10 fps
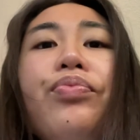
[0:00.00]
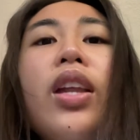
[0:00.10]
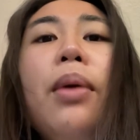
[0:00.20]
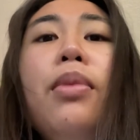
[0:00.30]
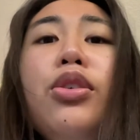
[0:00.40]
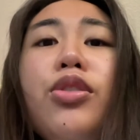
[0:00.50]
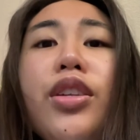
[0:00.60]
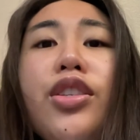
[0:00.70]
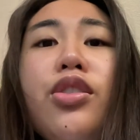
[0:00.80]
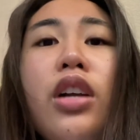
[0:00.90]
Most
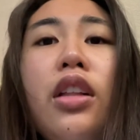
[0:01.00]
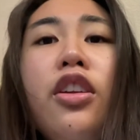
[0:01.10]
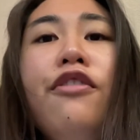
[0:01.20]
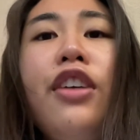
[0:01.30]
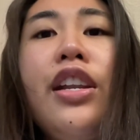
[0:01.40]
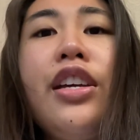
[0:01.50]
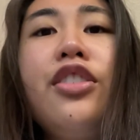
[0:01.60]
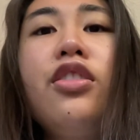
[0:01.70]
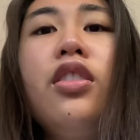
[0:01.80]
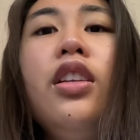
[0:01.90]
students do not learn
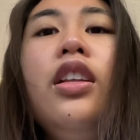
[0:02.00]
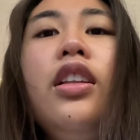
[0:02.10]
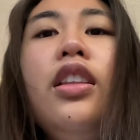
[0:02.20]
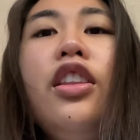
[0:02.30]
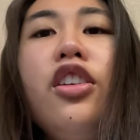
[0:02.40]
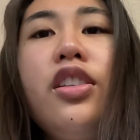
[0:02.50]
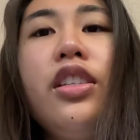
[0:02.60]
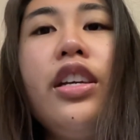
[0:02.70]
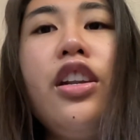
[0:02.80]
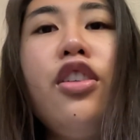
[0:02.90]
financial literacy
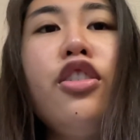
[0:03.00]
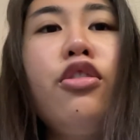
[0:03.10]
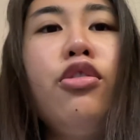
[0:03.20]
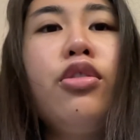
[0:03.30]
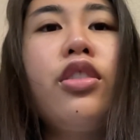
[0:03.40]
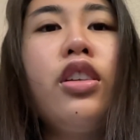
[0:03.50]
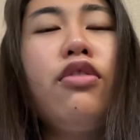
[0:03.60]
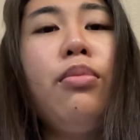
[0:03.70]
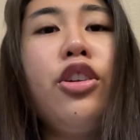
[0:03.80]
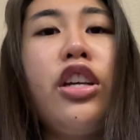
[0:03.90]
and other crucial skills from
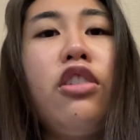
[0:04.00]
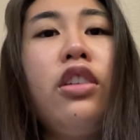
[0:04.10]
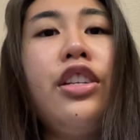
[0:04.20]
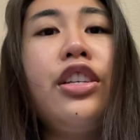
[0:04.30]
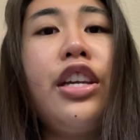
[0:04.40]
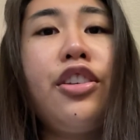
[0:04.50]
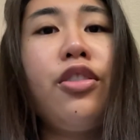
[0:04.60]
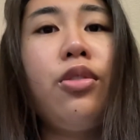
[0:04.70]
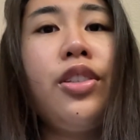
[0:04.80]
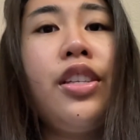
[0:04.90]
their general education
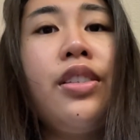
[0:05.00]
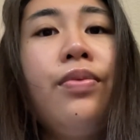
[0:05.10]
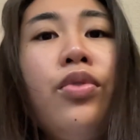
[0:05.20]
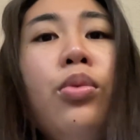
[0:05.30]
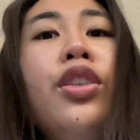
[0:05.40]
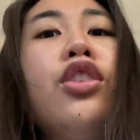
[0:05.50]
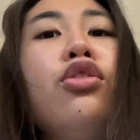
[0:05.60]
courses, which is